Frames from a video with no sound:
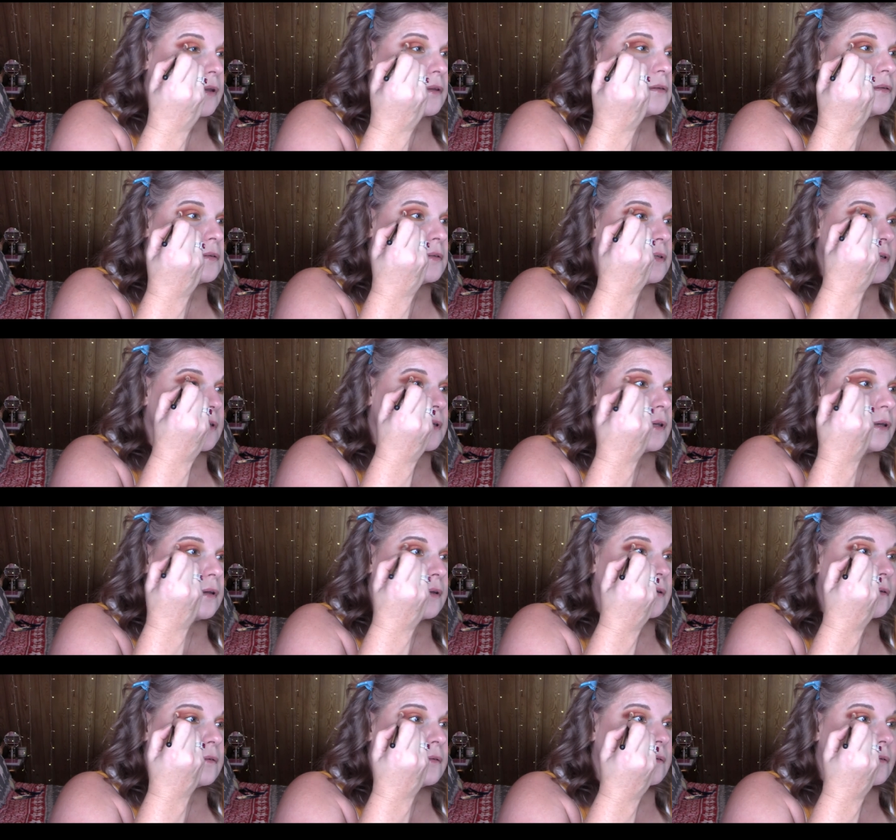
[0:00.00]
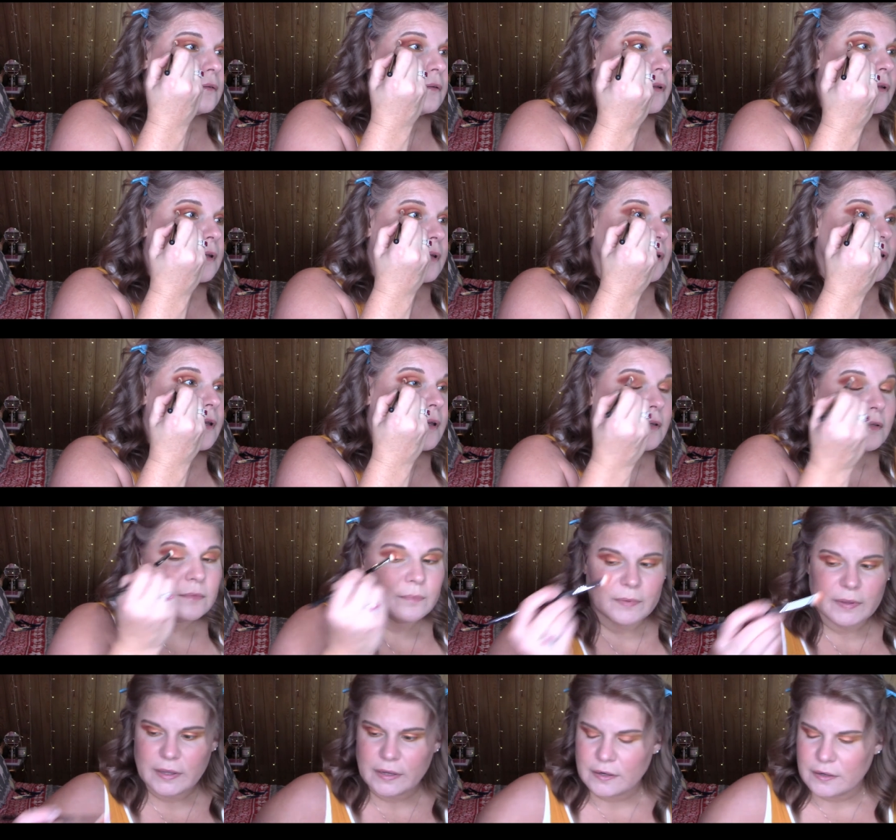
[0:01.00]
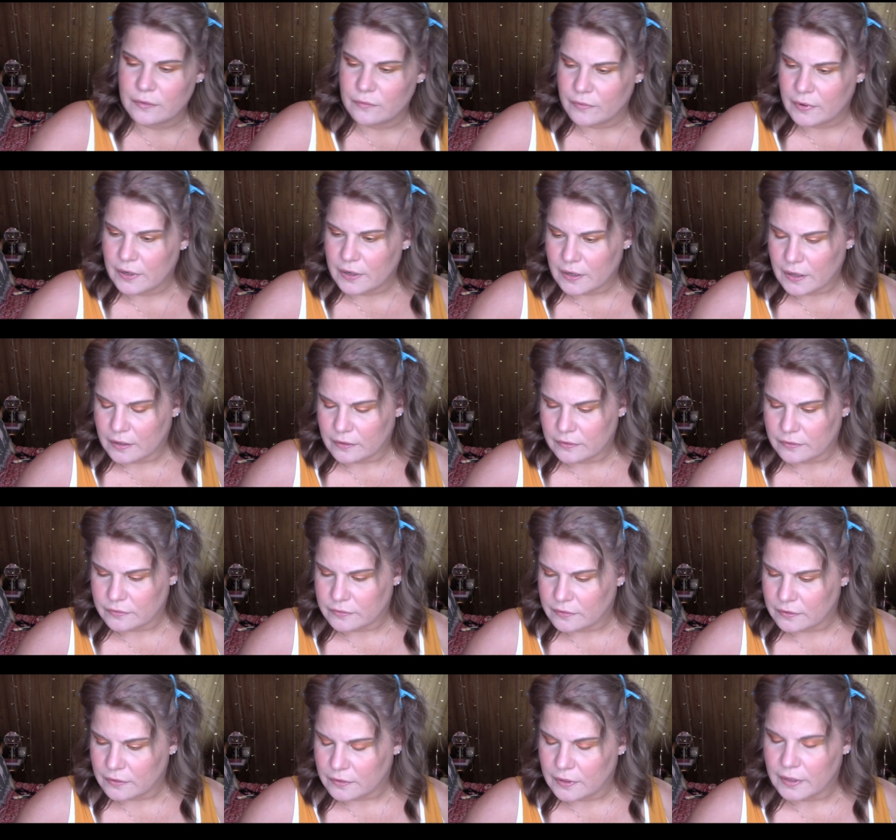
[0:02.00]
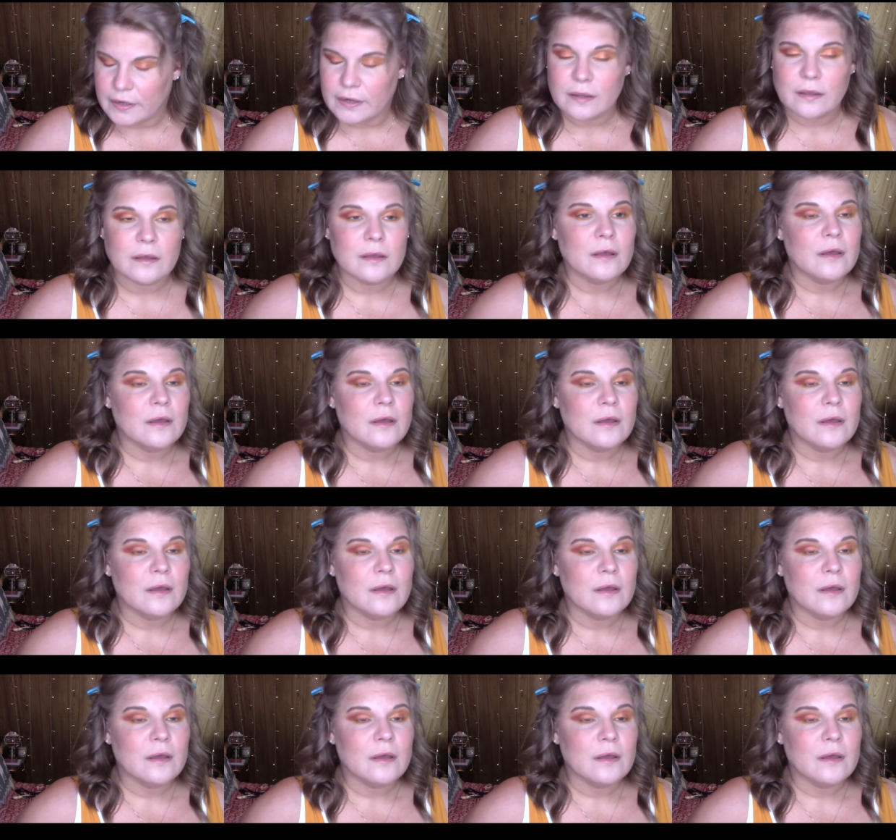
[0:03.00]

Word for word: I stink it explaining what colors look like.